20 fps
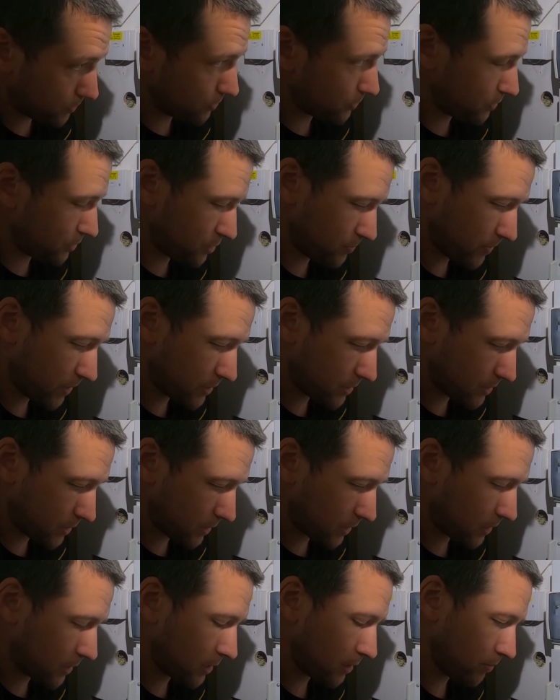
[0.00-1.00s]
I'm doing
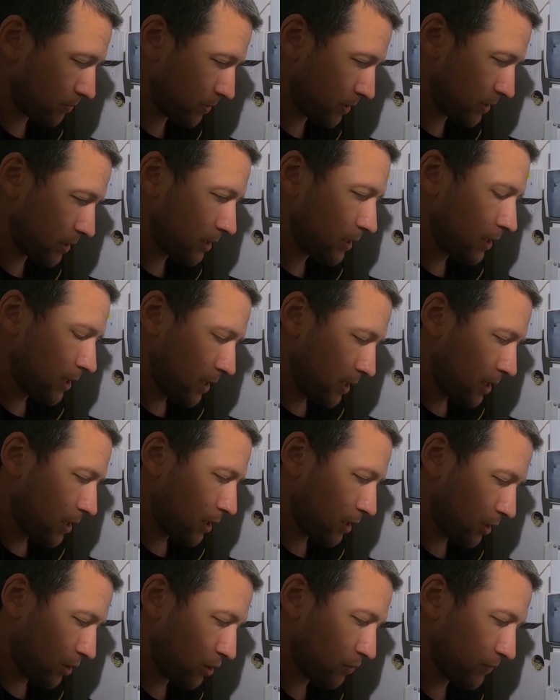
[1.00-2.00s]
domestic here, but
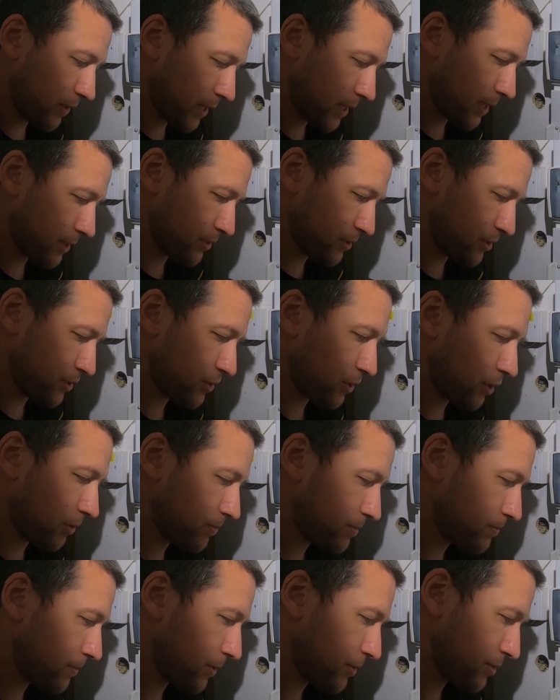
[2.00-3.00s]
a lot of it has
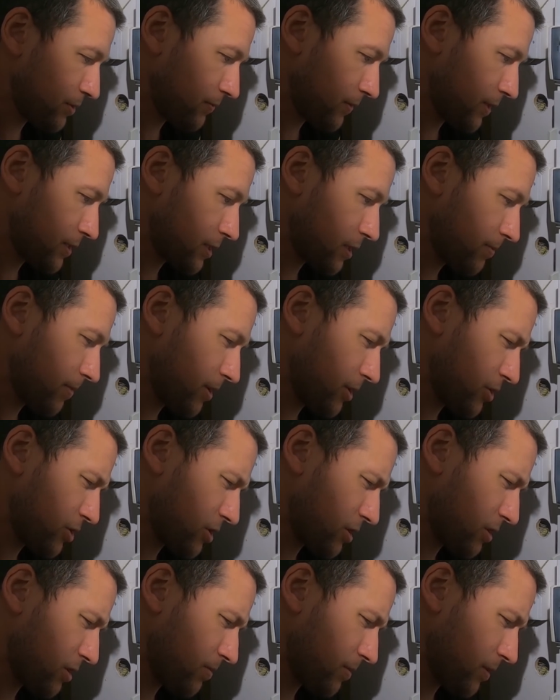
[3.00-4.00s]
stopped. Most of it is
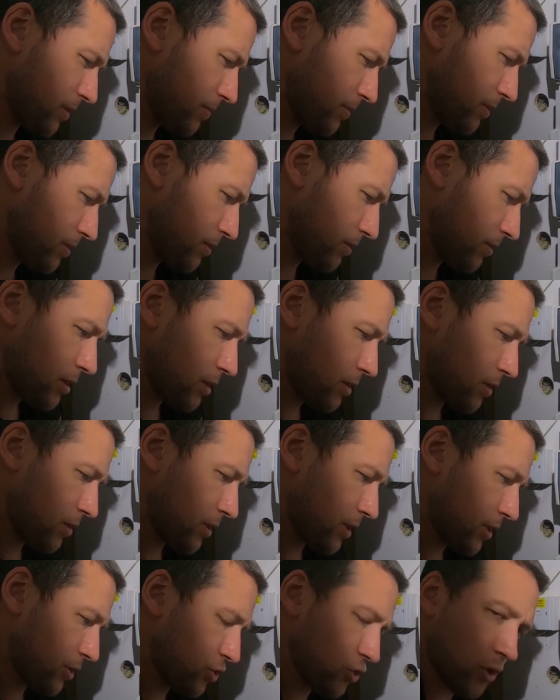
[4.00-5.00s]
commercial at the moment. I've got
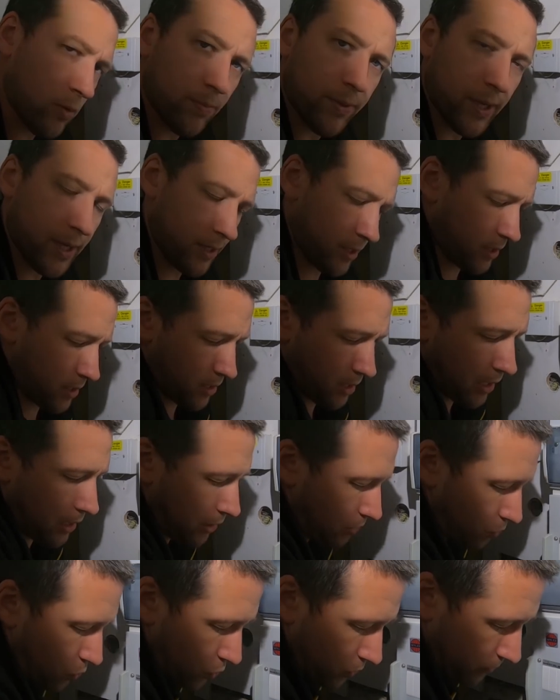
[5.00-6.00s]
that job down at
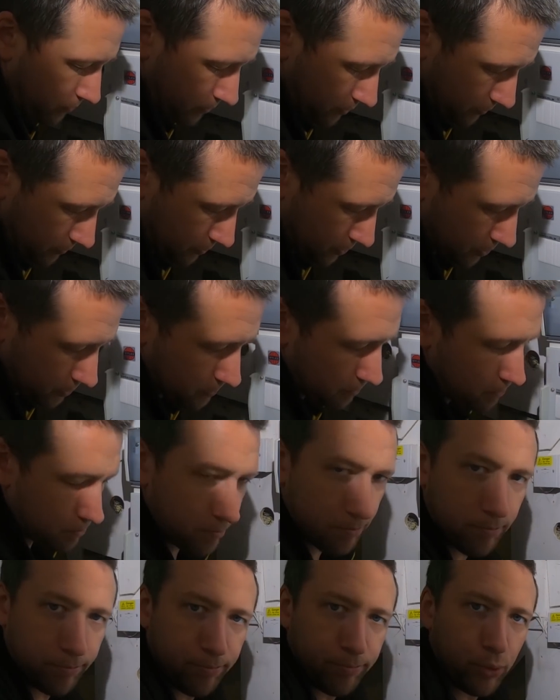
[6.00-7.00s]
Canary Wharf over at
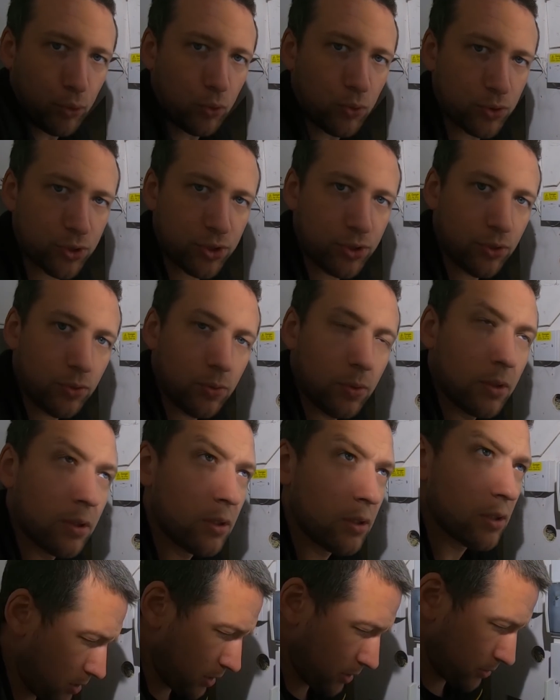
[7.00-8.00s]
Borstal.
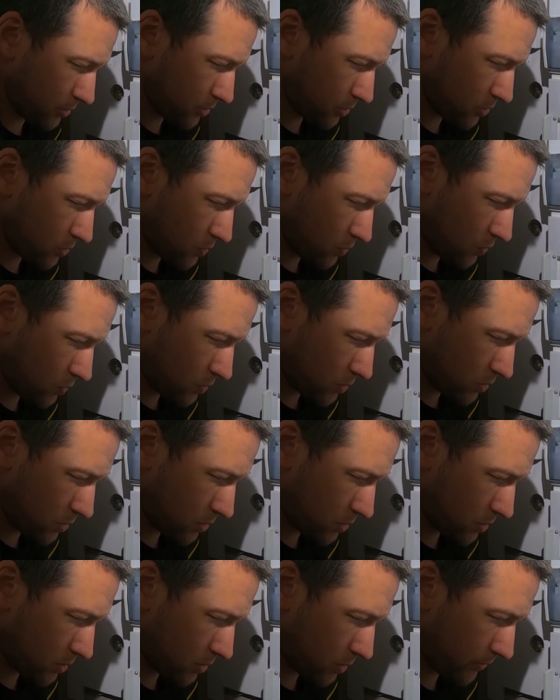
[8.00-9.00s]
That school,
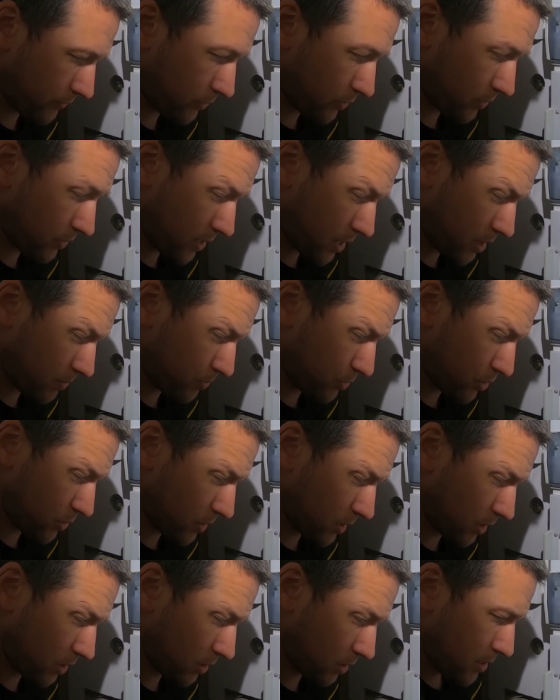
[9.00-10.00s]
I've got that I'm
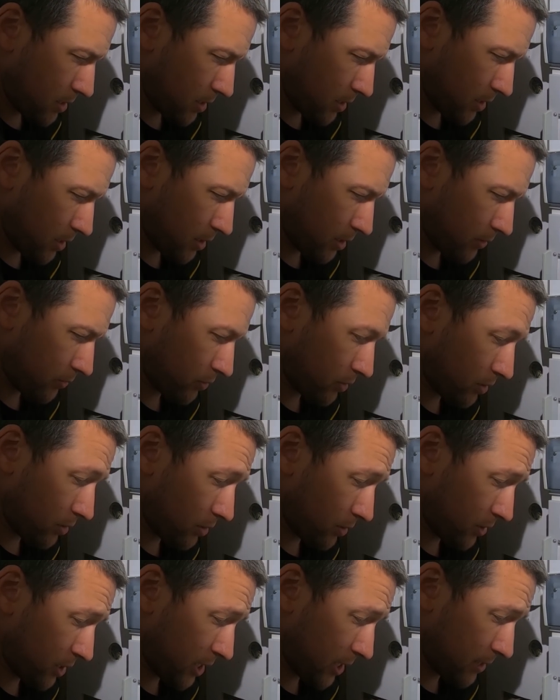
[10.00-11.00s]
doing. I've got a
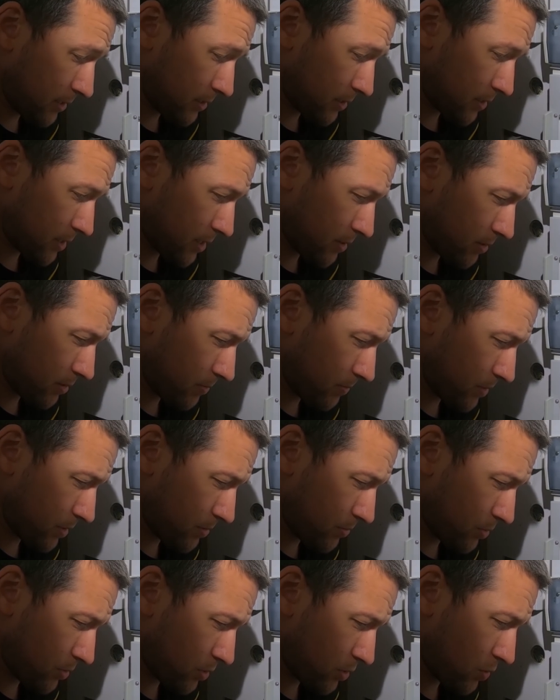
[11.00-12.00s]
lot of tenders out at the
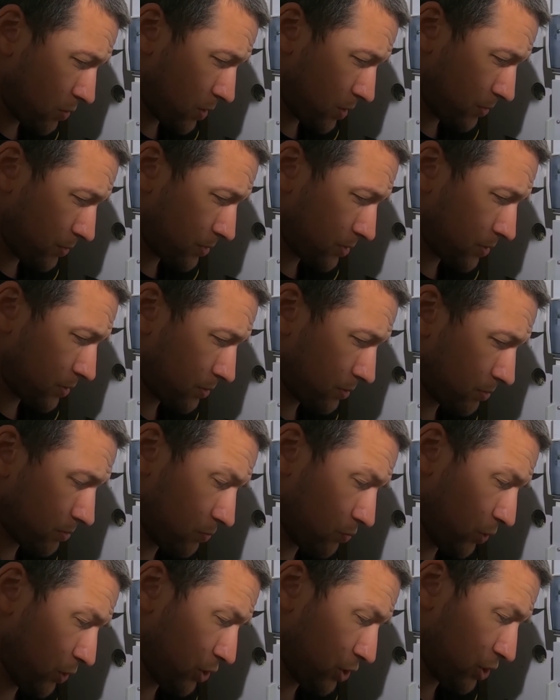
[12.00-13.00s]
moment, a lot of quotes,
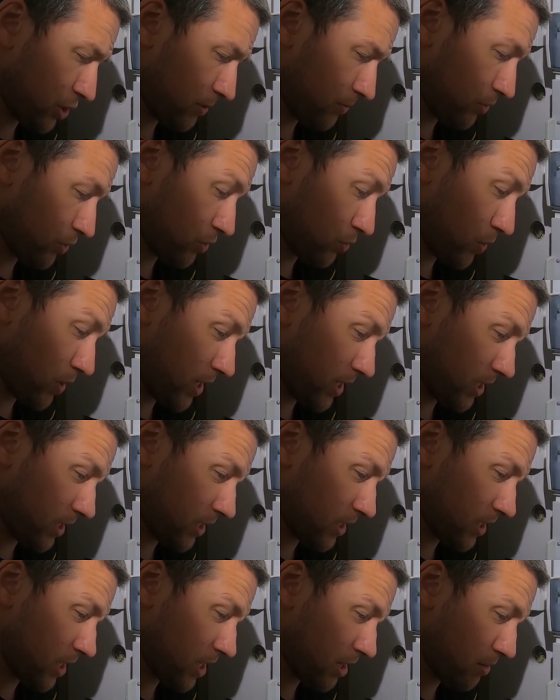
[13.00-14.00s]
which I'm just
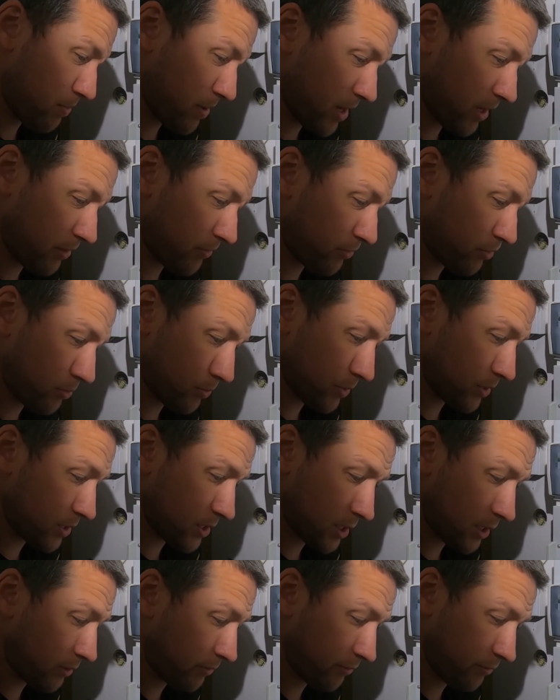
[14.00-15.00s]
waiting to hear back from and
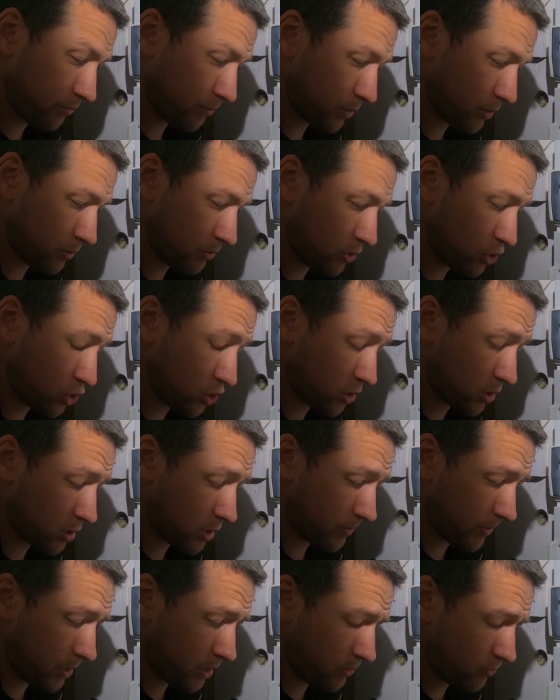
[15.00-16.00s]
stuff, but they should
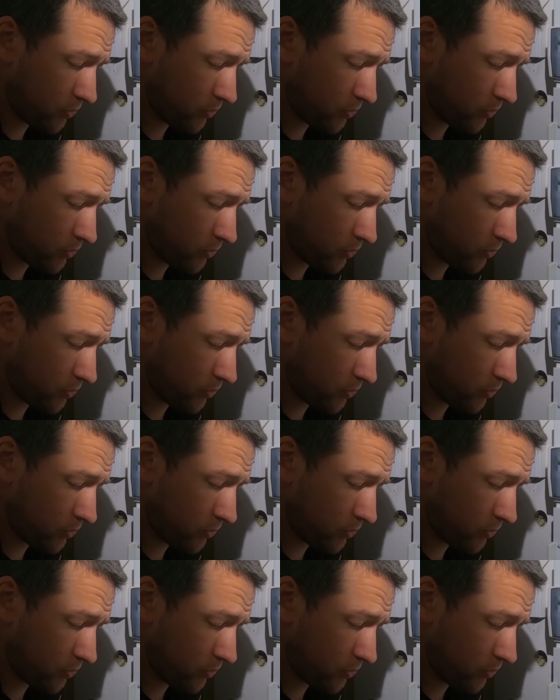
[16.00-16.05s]
come in.